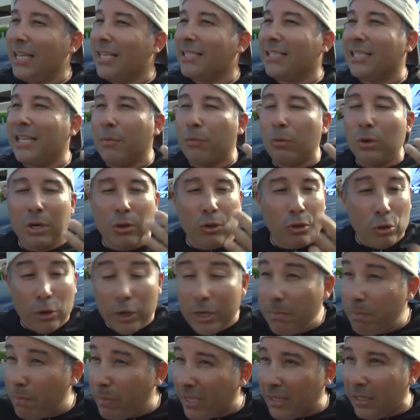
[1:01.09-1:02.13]
se ha burlado de los
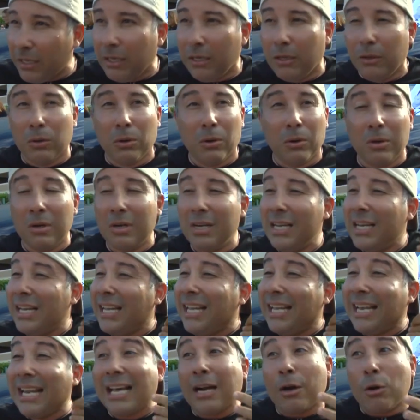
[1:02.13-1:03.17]
impedidos,
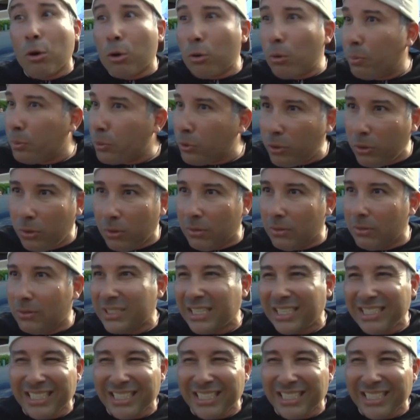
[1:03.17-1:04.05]
la corrupción. O